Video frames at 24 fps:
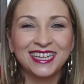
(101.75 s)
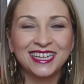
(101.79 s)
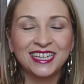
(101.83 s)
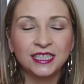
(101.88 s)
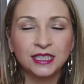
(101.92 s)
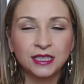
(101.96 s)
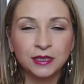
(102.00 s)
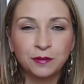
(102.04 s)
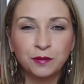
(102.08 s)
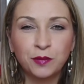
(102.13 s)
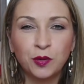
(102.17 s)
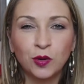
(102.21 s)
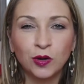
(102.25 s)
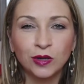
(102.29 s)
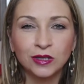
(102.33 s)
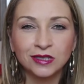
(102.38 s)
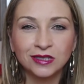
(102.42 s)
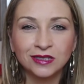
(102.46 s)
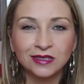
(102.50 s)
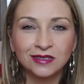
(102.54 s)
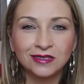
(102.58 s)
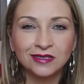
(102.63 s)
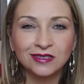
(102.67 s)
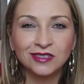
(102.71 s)
It's
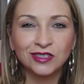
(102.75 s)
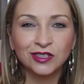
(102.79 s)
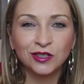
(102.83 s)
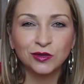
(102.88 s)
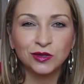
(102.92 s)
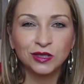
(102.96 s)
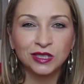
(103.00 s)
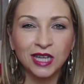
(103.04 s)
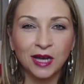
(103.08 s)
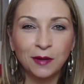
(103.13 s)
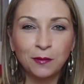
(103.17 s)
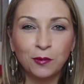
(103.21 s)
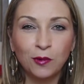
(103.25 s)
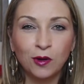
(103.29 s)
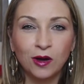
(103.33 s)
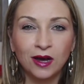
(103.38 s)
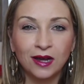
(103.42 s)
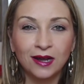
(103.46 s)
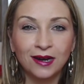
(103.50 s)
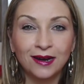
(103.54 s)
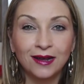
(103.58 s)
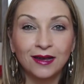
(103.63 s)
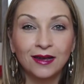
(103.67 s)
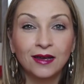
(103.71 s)
important. So step
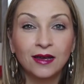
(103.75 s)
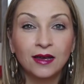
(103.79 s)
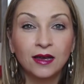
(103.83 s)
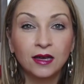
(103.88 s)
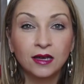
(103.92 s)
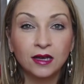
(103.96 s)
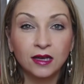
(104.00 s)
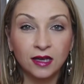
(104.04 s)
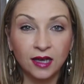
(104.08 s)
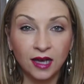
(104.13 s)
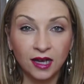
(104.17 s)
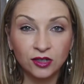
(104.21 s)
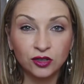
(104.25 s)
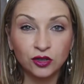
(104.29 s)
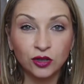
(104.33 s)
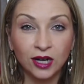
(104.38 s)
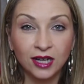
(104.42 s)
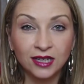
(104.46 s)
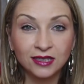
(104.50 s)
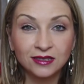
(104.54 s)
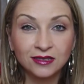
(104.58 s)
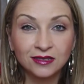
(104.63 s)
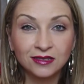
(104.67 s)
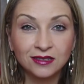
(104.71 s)
1, get
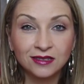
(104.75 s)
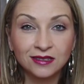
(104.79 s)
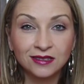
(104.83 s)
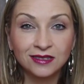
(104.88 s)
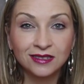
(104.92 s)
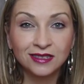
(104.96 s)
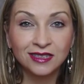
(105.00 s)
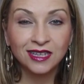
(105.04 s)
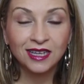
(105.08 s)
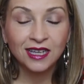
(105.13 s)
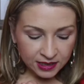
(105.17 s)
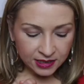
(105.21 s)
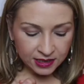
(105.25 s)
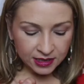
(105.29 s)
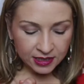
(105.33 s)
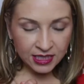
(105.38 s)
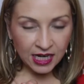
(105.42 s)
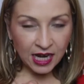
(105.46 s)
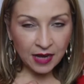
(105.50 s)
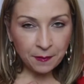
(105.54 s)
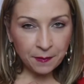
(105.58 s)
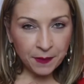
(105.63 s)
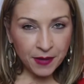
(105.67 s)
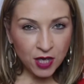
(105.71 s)
dressed.
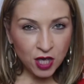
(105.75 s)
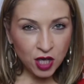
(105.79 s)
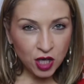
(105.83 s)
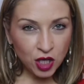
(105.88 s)
Step